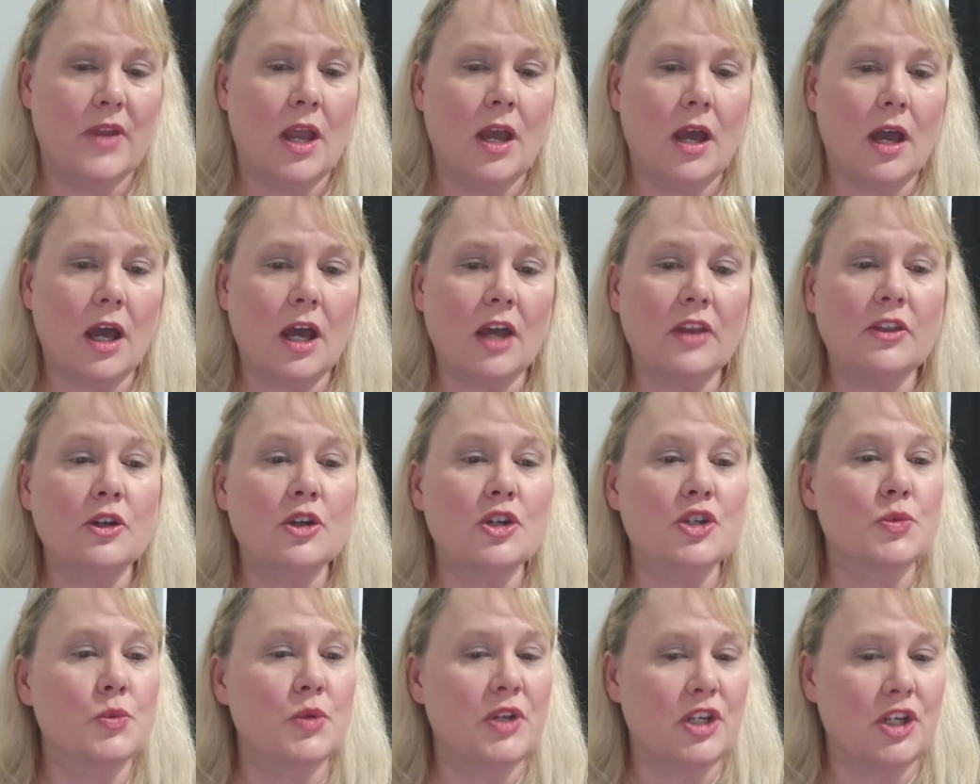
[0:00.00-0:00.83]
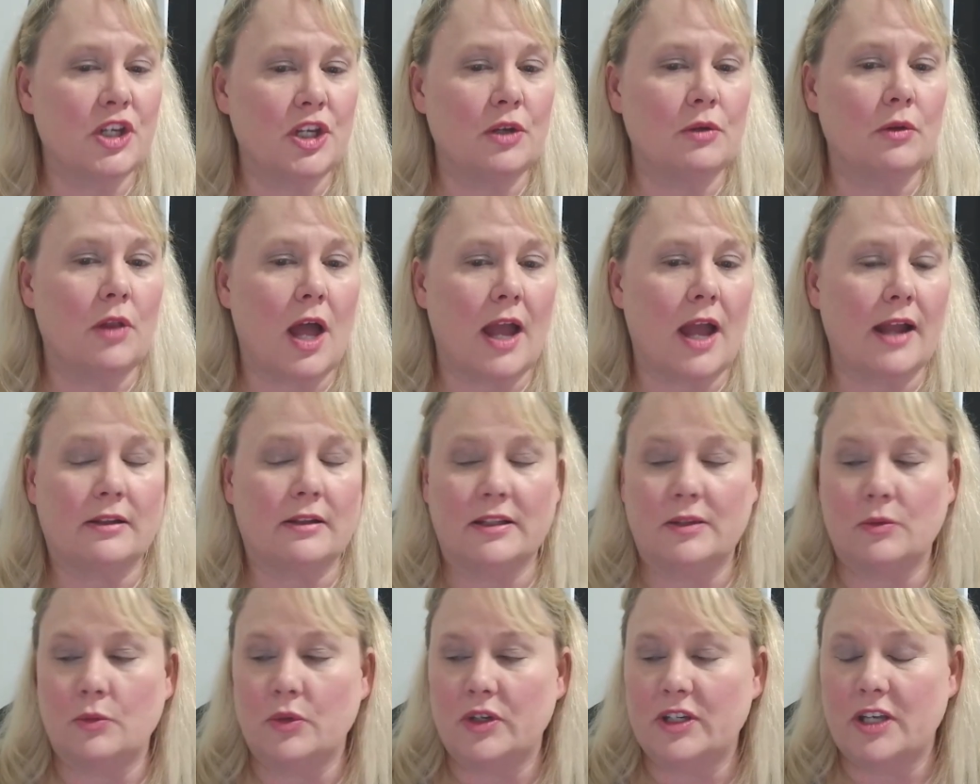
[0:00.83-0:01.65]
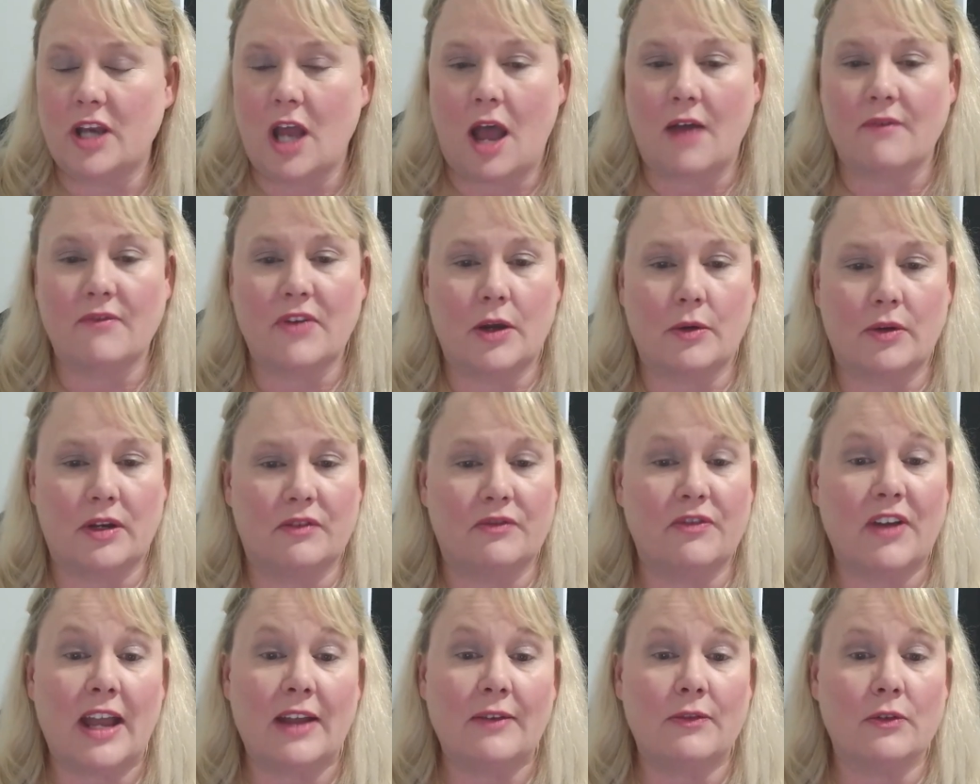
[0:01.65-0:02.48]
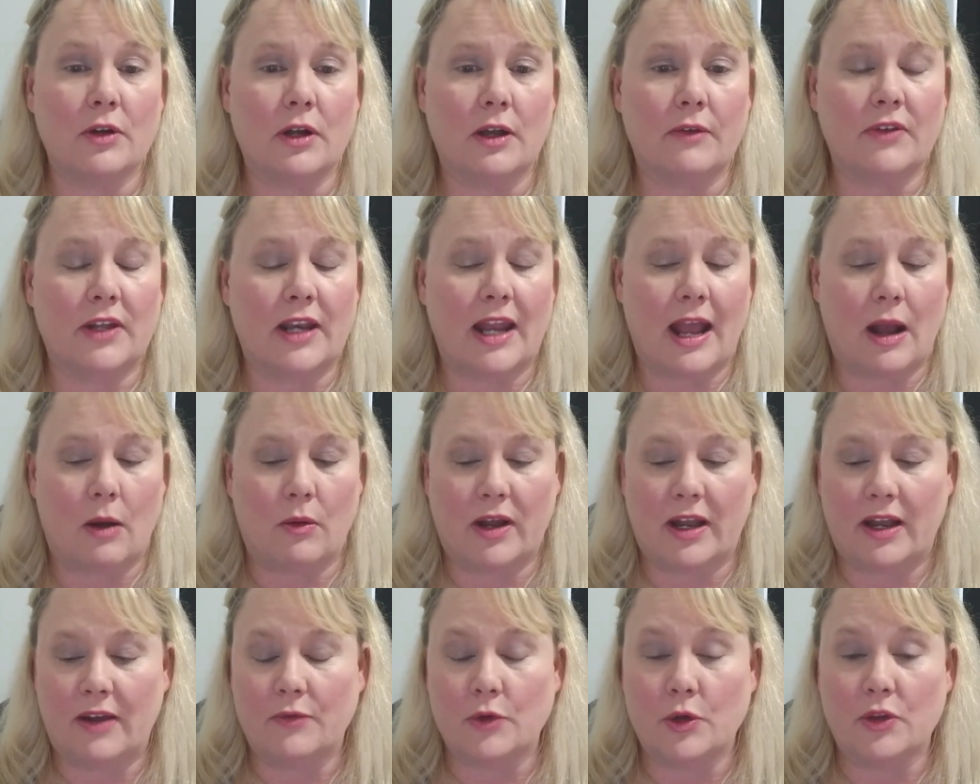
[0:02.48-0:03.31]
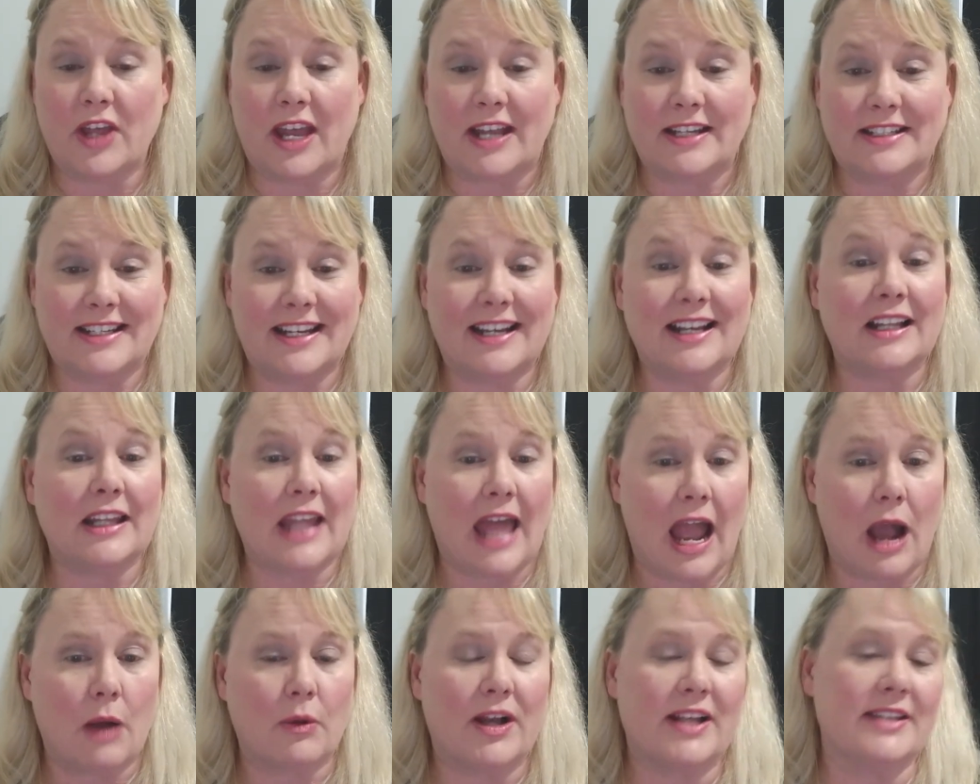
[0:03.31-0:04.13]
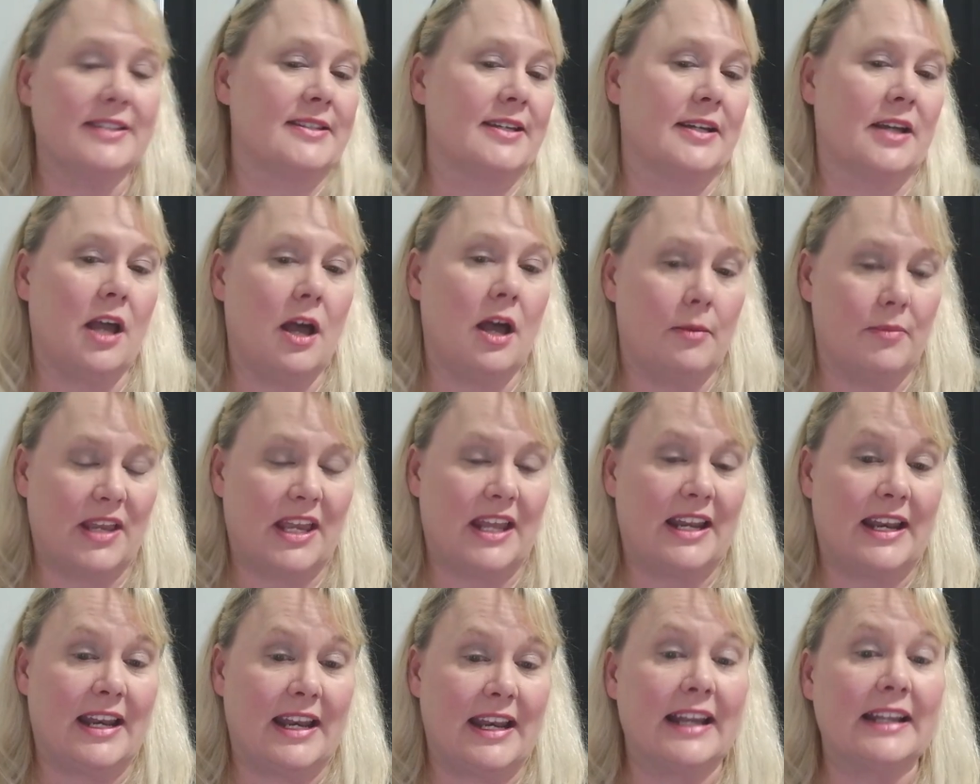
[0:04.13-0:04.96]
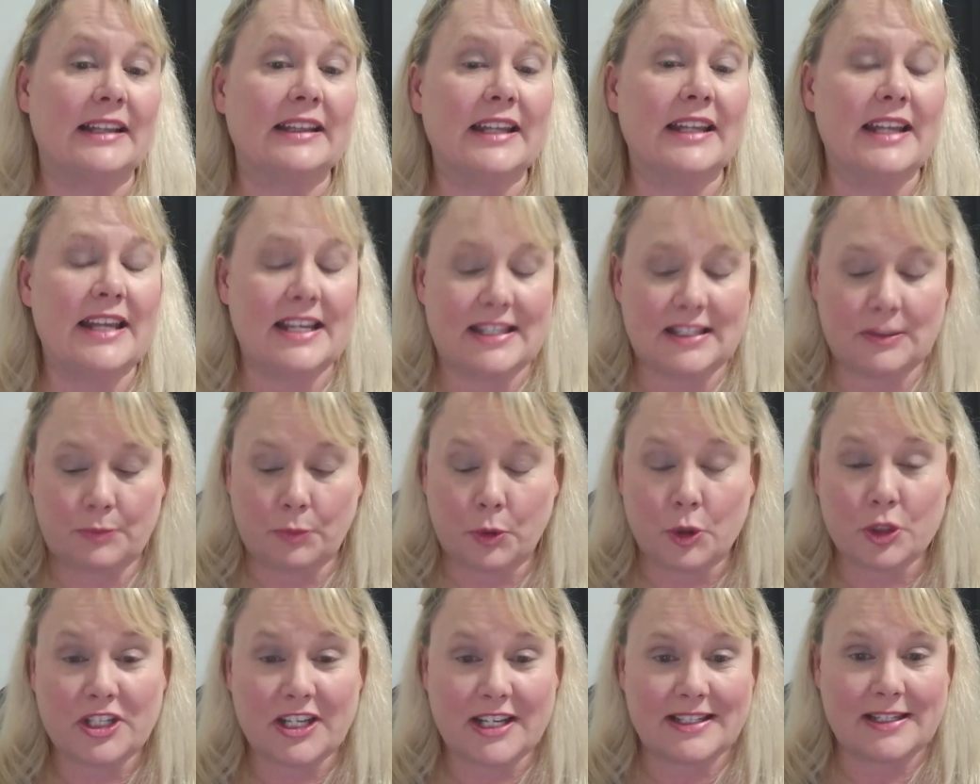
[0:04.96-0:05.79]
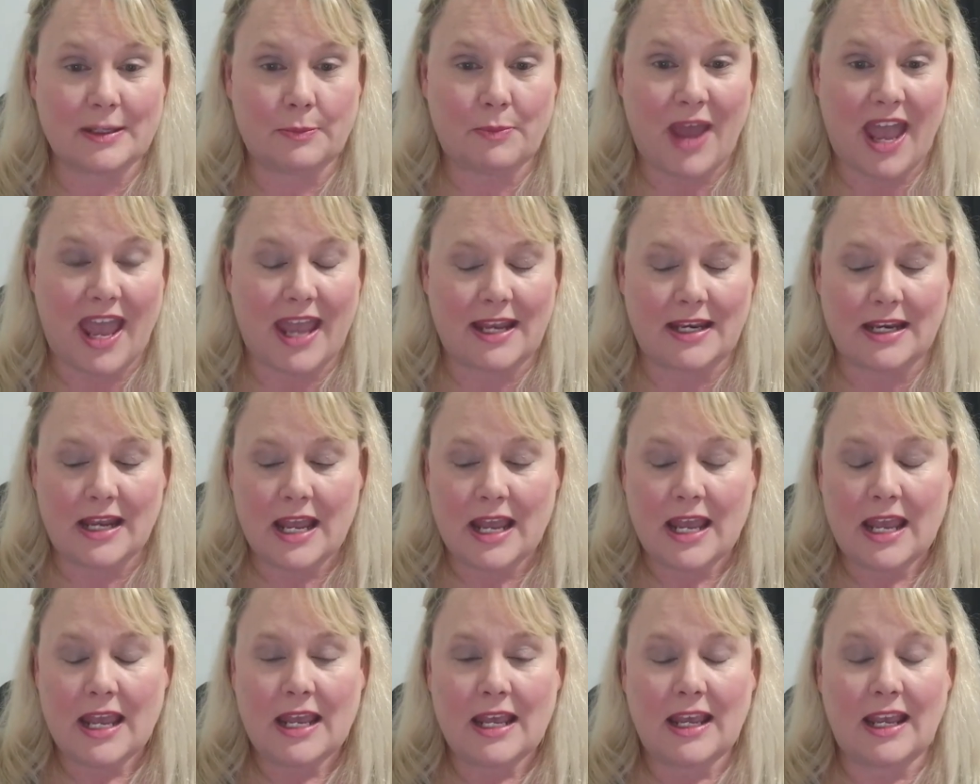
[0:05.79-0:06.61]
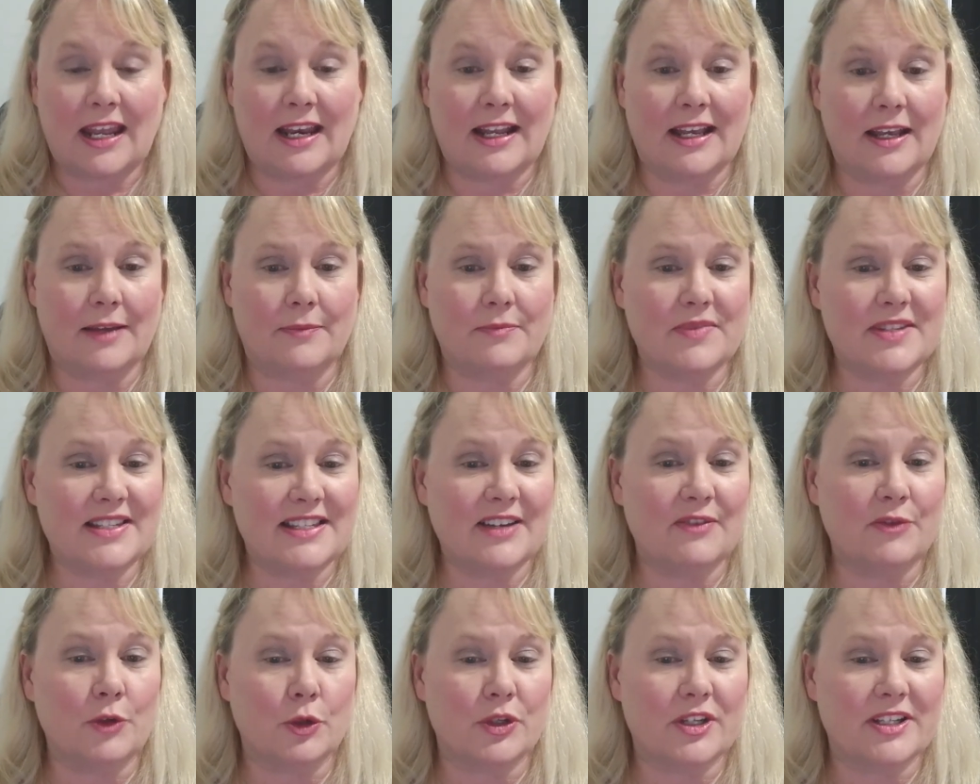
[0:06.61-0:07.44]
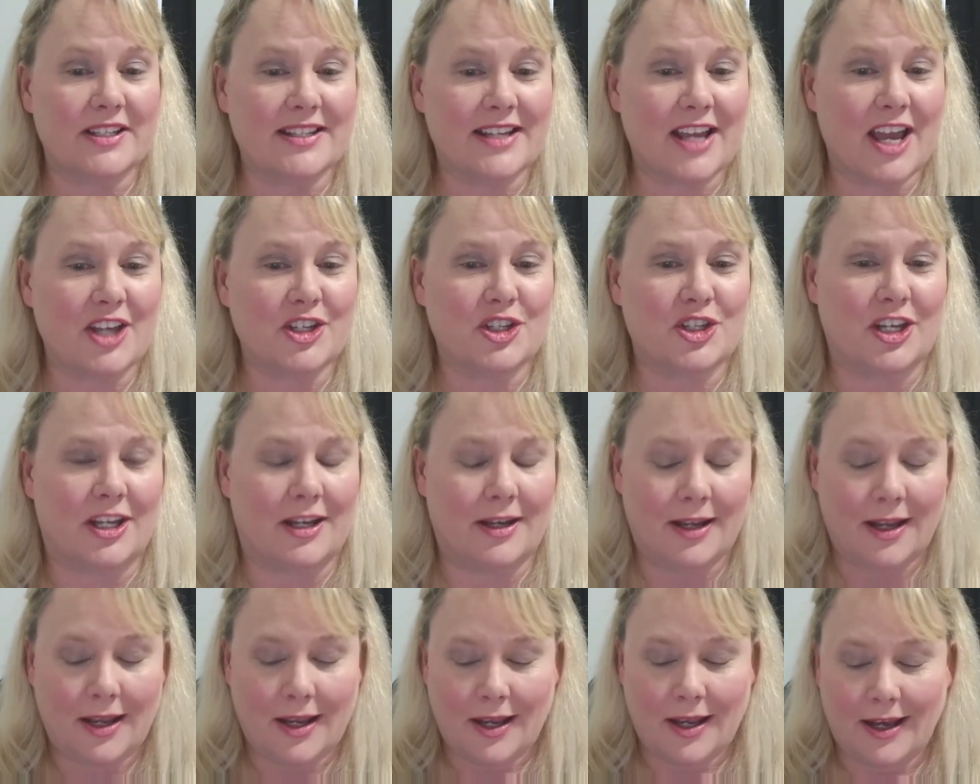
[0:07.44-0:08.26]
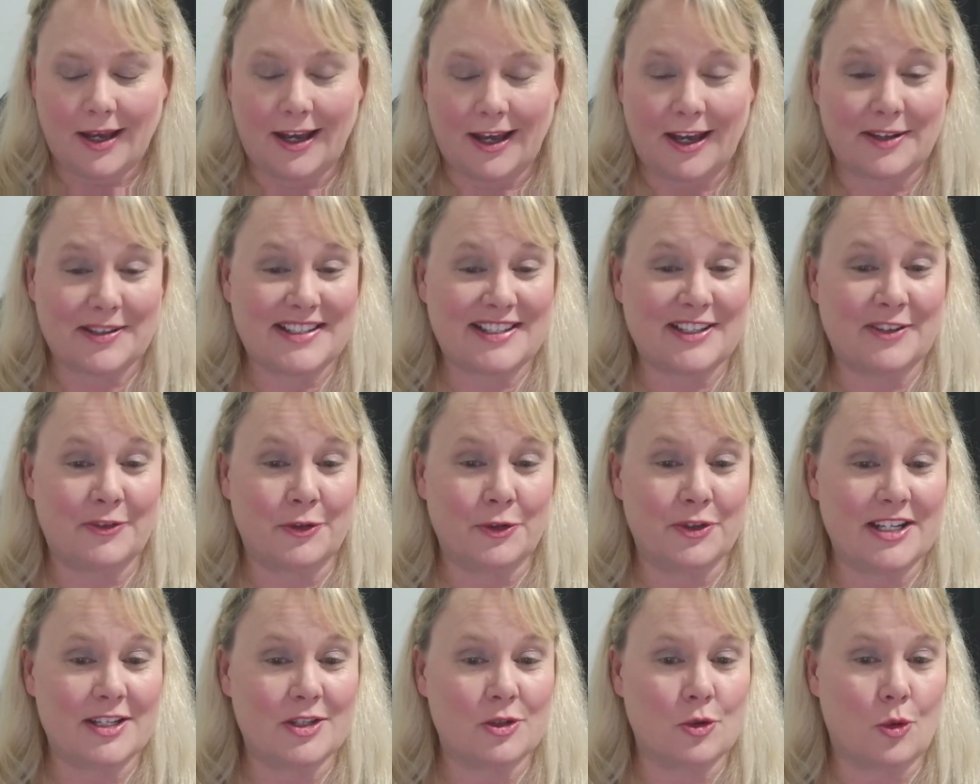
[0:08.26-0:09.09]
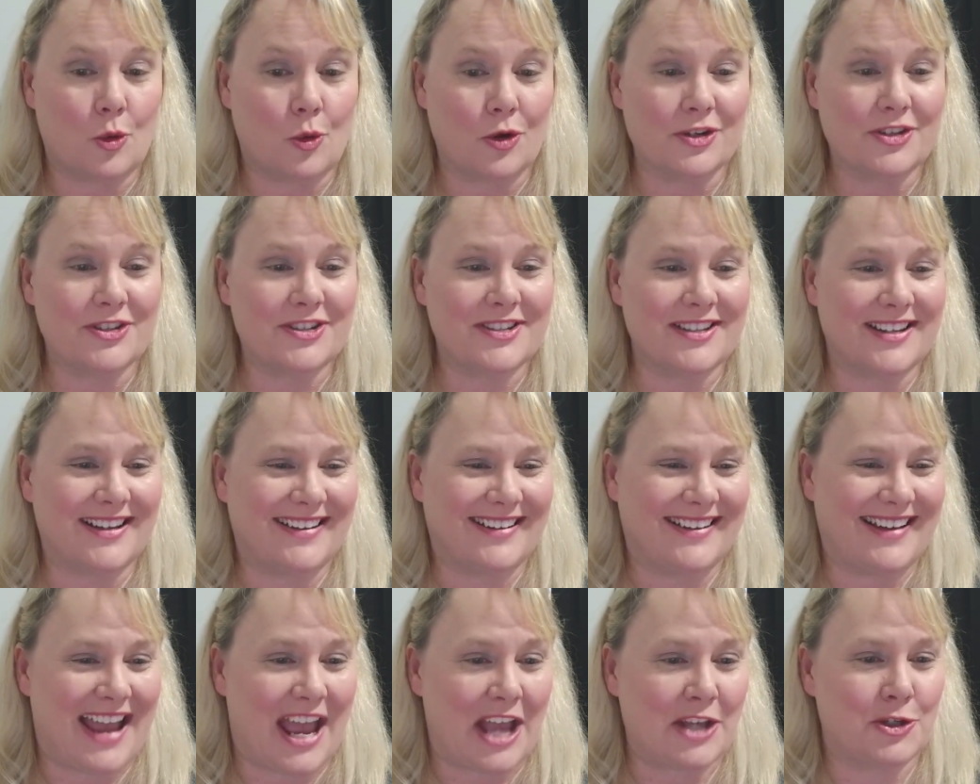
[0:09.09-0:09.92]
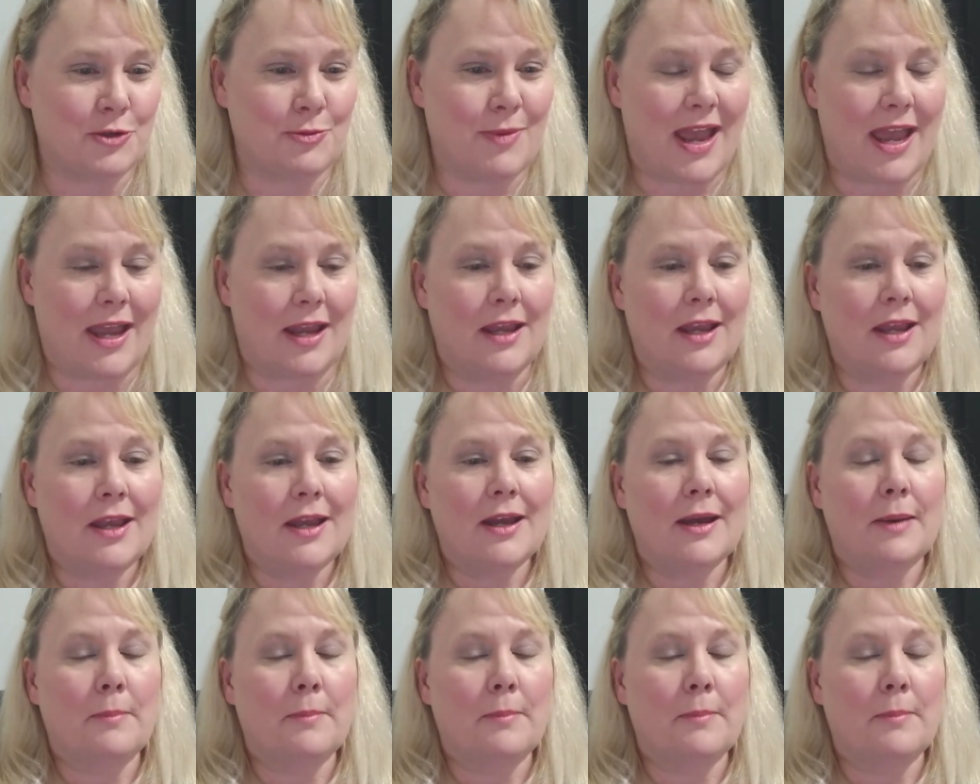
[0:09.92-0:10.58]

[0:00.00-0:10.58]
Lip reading: Others we knew likely would not vote in favor of it. However, they did allow us to come in and at least participate in a civil discussion, civil discourse, as you may.